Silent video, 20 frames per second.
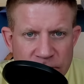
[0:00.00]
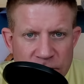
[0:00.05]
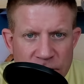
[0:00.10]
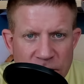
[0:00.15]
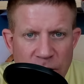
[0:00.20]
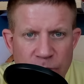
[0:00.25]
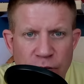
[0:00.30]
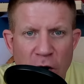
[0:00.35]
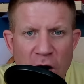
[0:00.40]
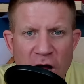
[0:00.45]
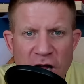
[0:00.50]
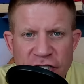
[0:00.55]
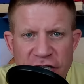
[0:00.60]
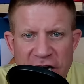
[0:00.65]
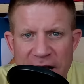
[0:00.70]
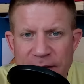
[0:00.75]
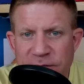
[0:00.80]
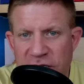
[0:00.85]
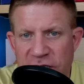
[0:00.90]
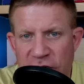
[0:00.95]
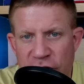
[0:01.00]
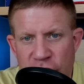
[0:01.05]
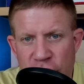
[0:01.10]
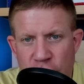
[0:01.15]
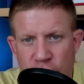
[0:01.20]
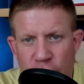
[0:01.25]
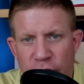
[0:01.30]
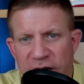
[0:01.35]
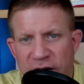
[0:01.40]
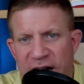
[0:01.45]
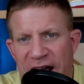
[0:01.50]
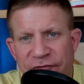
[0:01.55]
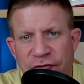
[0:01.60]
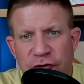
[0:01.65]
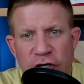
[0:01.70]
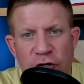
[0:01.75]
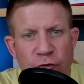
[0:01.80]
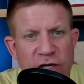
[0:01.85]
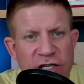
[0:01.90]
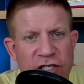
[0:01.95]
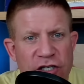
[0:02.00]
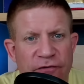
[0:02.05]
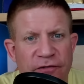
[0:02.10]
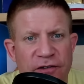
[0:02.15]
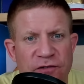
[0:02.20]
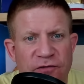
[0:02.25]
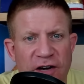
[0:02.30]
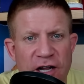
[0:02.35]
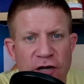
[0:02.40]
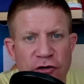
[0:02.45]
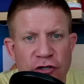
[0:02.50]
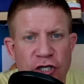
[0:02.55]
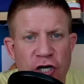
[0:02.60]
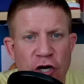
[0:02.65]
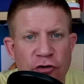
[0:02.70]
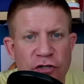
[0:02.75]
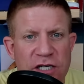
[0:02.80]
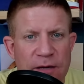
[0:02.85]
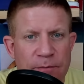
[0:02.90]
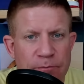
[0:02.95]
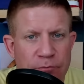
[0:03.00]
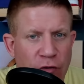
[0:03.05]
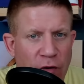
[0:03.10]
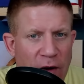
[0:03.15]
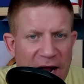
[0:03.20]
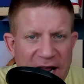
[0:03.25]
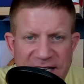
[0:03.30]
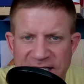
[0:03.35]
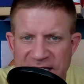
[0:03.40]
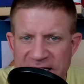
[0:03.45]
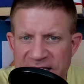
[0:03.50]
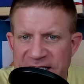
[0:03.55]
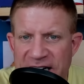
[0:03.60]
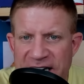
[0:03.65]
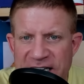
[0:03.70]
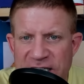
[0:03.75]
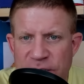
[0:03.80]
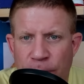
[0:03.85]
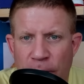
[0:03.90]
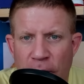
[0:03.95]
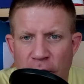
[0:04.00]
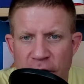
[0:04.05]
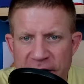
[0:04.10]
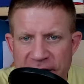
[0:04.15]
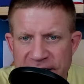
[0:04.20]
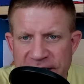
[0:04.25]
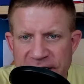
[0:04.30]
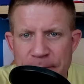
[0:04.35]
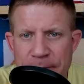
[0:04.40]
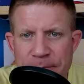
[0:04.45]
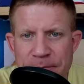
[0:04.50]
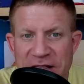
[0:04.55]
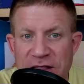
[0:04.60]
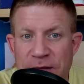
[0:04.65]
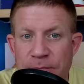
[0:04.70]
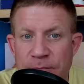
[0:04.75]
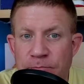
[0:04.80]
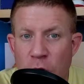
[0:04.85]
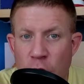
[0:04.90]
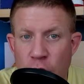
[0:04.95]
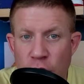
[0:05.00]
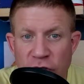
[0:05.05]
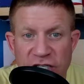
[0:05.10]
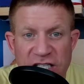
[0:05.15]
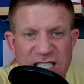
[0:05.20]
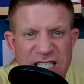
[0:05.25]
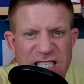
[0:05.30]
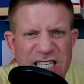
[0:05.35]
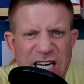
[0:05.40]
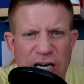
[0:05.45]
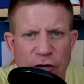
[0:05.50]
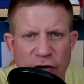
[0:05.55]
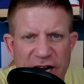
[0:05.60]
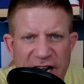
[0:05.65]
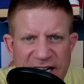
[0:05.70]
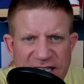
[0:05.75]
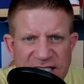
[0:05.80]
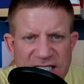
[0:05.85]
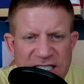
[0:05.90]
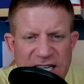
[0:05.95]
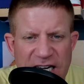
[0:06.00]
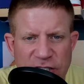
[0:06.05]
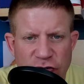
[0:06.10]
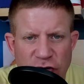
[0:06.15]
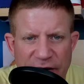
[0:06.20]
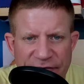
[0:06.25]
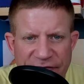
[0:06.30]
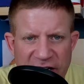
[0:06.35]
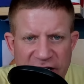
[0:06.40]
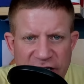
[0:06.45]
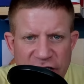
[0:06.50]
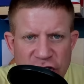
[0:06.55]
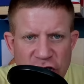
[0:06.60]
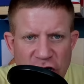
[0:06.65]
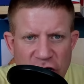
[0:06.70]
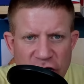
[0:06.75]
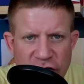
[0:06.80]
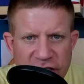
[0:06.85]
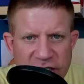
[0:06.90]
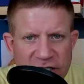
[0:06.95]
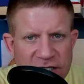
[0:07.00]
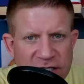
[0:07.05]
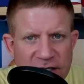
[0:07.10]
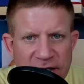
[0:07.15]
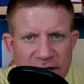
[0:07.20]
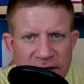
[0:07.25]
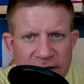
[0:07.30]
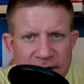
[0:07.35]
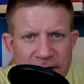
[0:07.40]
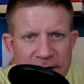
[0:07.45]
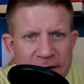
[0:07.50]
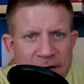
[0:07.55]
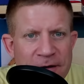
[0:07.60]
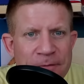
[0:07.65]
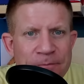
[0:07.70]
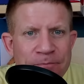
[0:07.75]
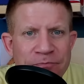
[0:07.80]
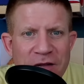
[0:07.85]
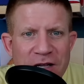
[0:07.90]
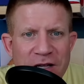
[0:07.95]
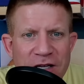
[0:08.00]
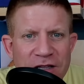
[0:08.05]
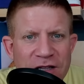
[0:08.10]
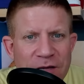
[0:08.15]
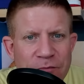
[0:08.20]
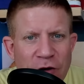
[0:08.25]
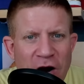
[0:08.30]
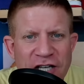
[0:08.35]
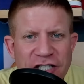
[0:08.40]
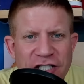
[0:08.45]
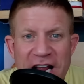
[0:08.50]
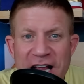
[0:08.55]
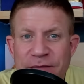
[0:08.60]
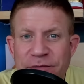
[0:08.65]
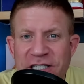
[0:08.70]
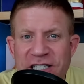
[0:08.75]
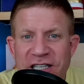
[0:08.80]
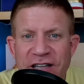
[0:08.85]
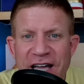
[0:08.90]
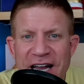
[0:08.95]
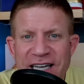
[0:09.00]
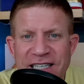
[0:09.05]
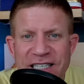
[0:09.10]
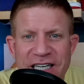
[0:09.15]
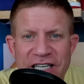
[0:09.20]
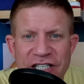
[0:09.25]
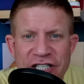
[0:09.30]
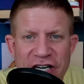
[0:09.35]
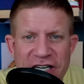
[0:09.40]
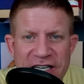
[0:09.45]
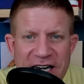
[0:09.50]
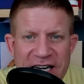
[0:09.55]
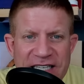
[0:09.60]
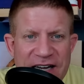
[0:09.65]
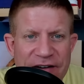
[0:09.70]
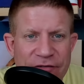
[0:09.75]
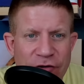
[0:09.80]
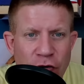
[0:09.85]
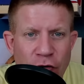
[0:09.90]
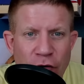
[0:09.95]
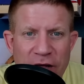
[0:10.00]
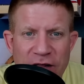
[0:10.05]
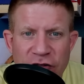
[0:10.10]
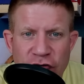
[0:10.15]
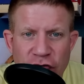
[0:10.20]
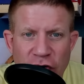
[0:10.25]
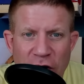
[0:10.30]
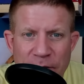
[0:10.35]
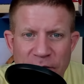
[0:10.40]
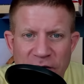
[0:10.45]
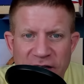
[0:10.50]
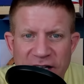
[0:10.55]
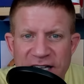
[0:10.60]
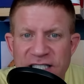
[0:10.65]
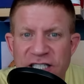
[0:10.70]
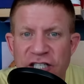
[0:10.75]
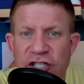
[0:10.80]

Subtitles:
LeBron James is under scrutiny after a resurfaced video shows him praising Diddy's parties amid the mogul's serious sex trafficking charges. LeBron James is the latest addition to Diddy's ever-growing drama list.